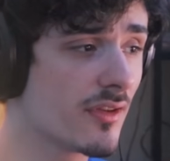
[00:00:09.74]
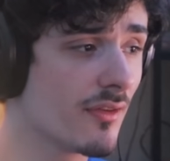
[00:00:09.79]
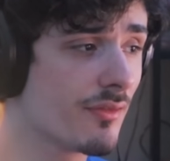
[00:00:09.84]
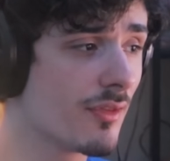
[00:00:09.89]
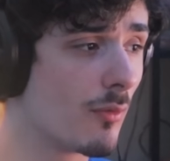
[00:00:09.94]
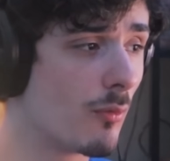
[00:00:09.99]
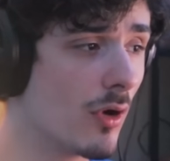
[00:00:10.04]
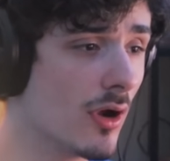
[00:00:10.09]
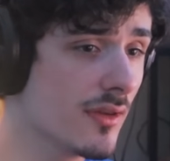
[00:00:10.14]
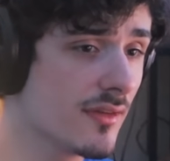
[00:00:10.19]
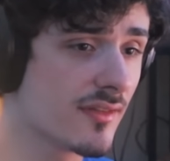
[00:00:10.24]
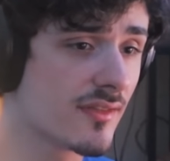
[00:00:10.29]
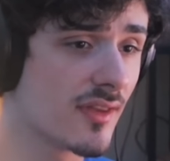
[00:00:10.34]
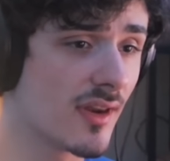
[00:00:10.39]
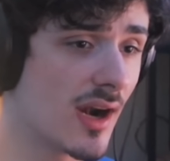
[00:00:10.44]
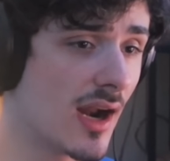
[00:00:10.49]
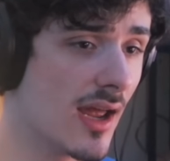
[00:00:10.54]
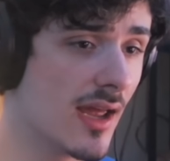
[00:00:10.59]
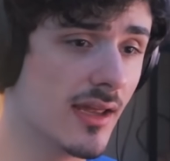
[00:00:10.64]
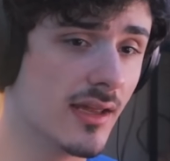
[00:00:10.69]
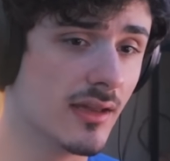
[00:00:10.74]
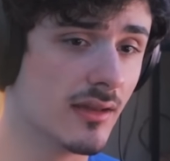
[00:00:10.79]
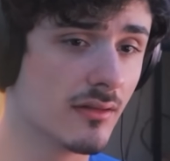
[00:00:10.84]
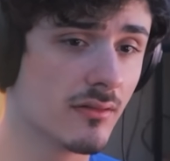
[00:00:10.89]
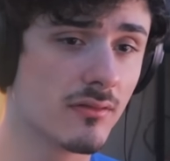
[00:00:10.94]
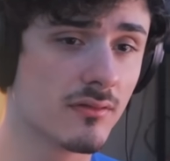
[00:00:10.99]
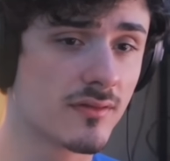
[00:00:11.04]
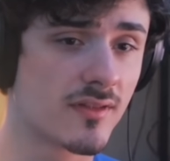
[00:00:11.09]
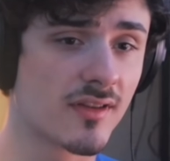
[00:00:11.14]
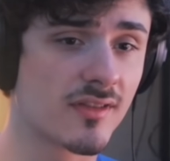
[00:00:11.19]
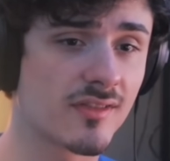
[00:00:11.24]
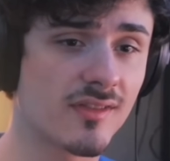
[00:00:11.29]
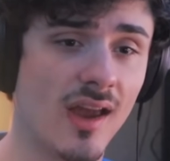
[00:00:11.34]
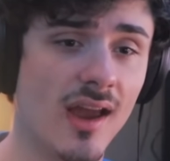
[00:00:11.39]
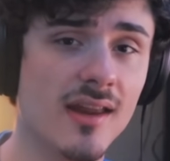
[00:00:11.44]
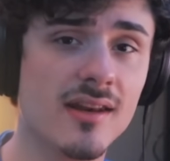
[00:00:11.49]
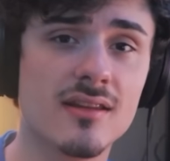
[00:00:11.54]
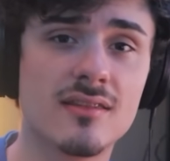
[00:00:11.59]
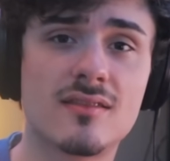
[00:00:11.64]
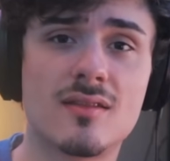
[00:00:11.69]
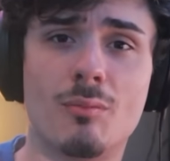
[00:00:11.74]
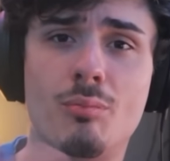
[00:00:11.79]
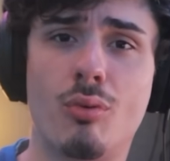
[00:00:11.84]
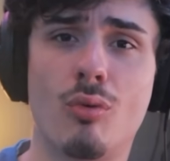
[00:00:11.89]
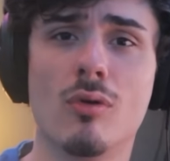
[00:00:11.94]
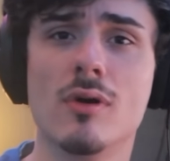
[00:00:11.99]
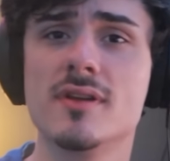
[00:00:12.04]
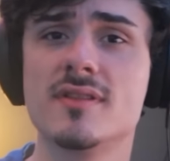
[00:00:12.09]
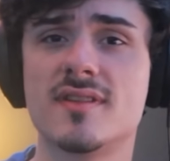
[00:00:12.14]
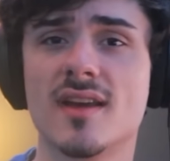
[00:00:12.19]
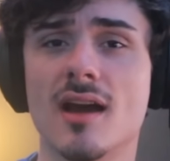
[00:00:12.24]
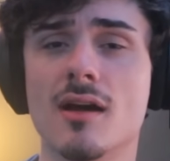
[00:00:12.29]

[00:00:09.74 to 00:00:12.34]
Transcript: of the ones that I decided to point